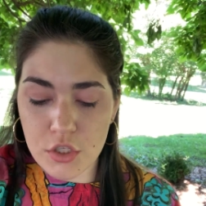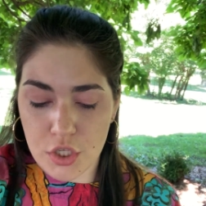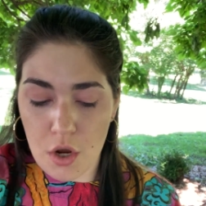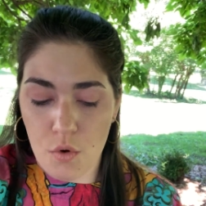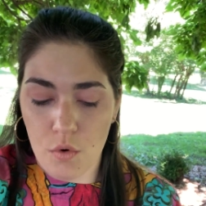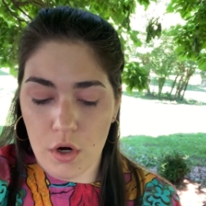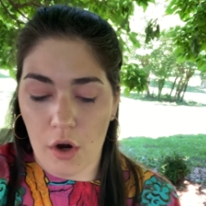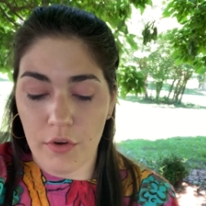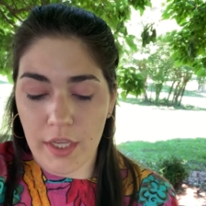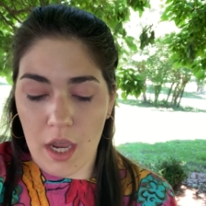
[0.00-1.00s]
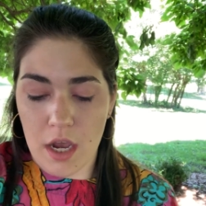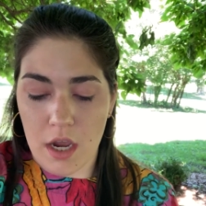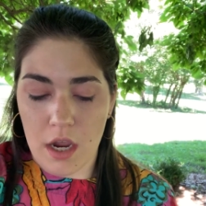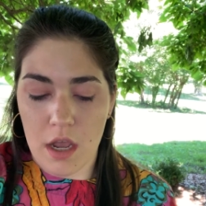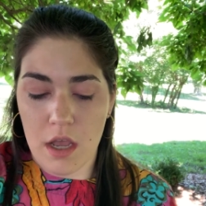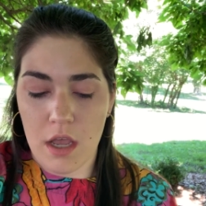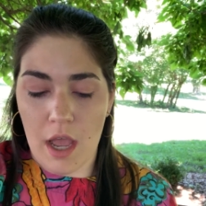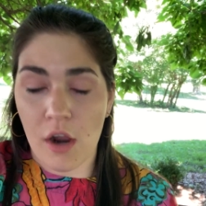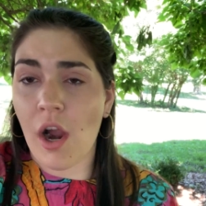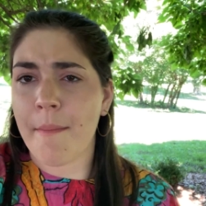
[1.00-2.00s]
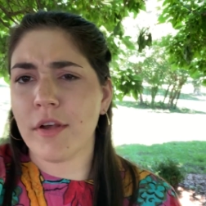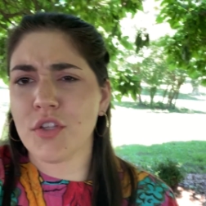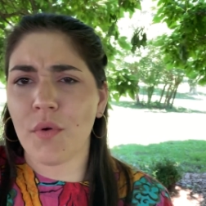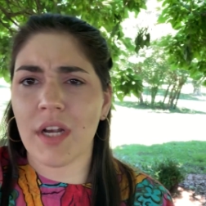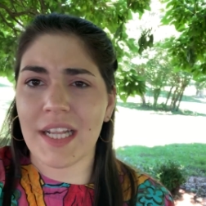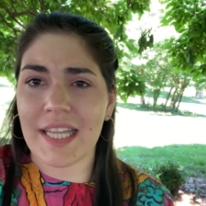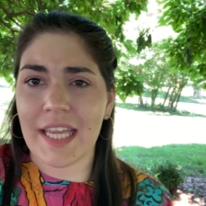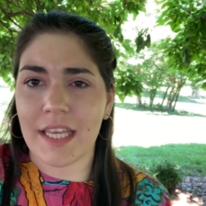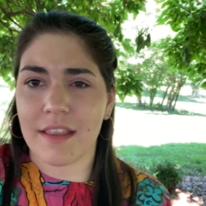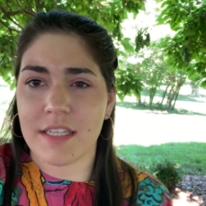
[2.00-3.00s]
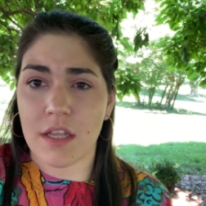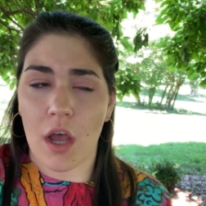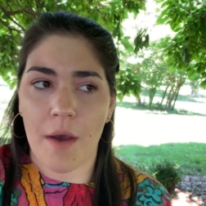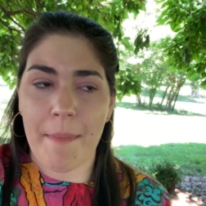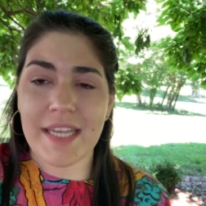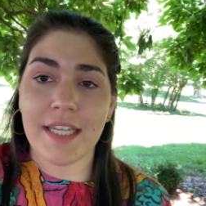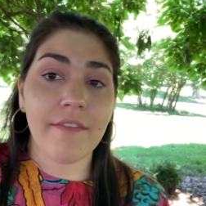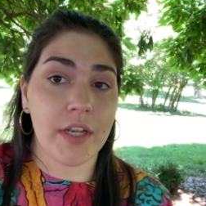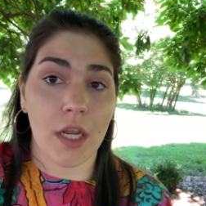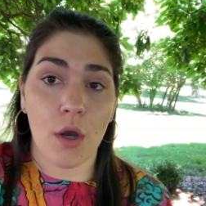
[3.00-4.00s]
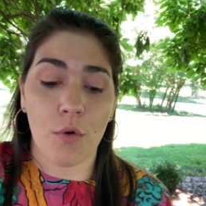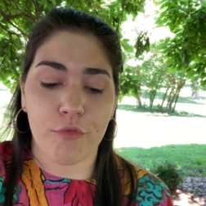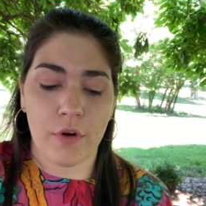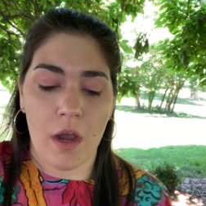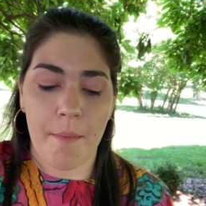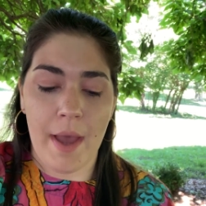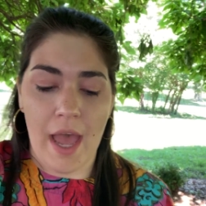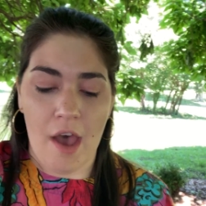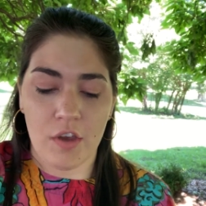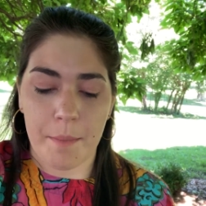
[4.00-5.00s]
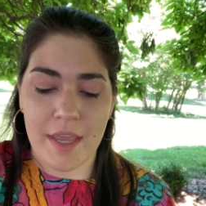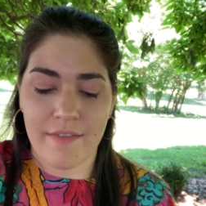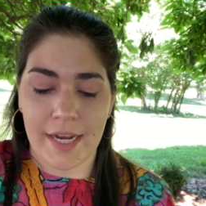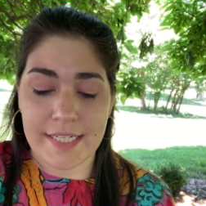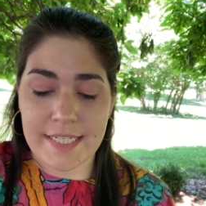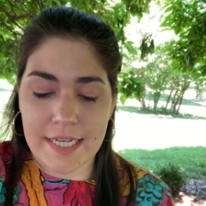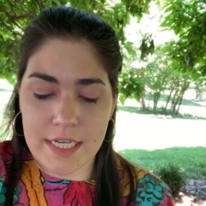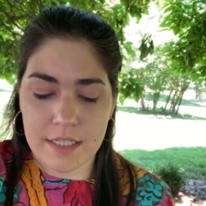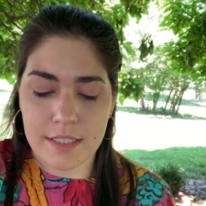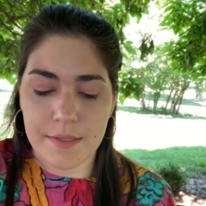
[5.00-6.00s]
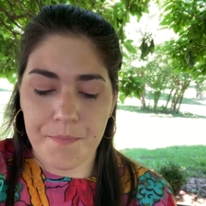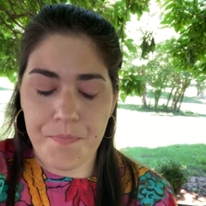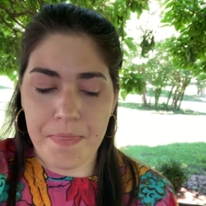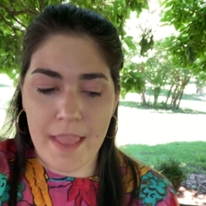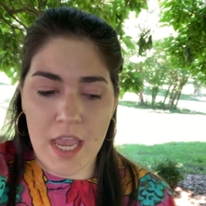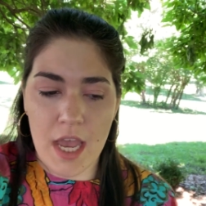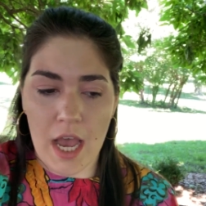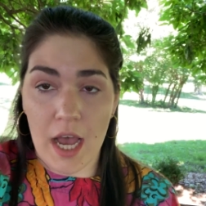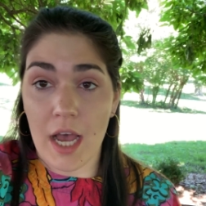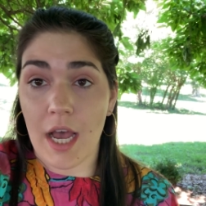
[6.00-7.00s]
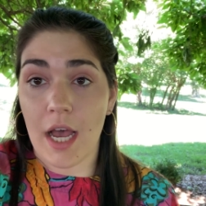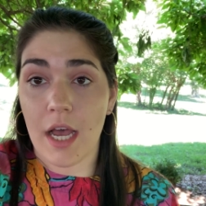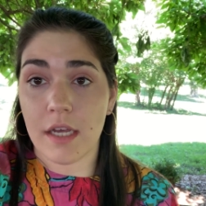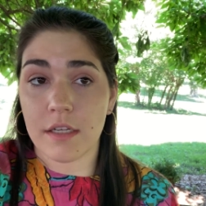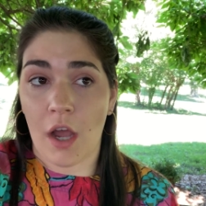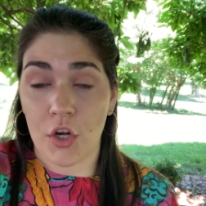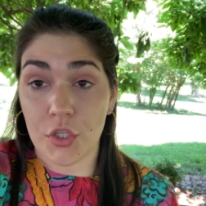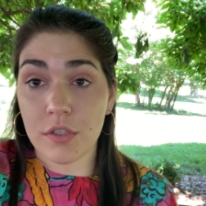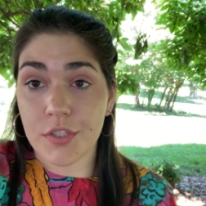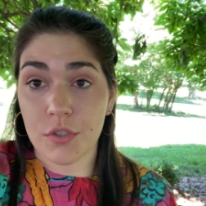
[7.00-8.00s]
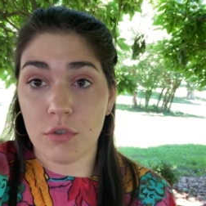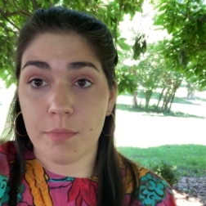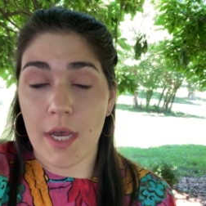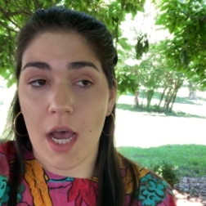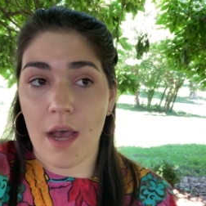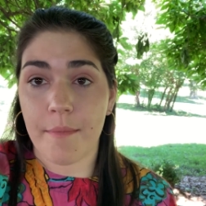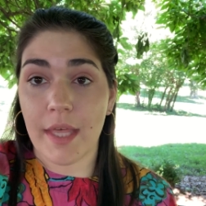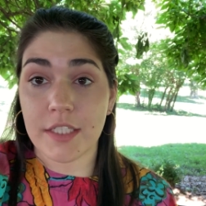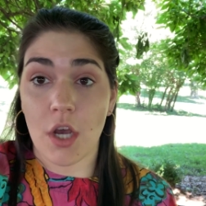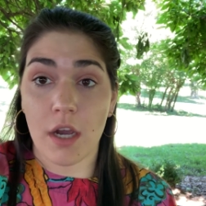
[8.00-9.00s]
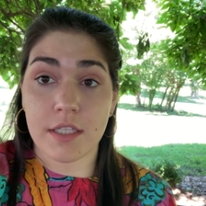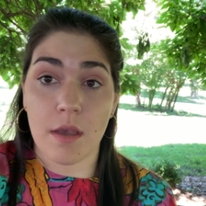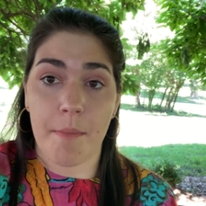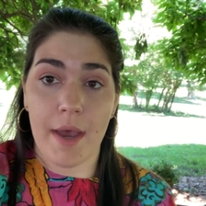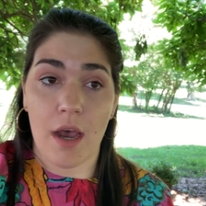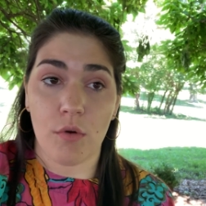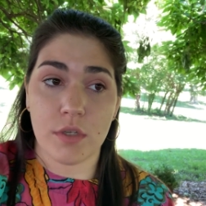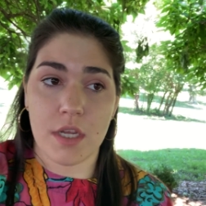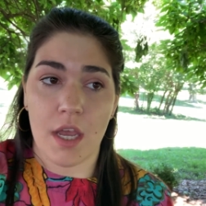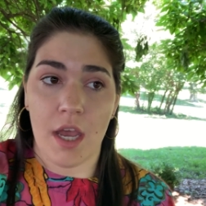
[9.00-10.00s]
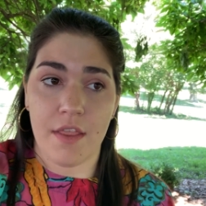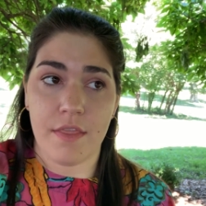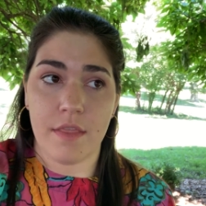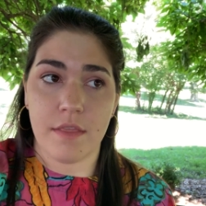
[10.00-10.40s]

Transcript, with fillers: So Carl Jung, I'm also gonna link this amazing video from Alchemy of Ideas uh, on YouTube um, that talks about uh,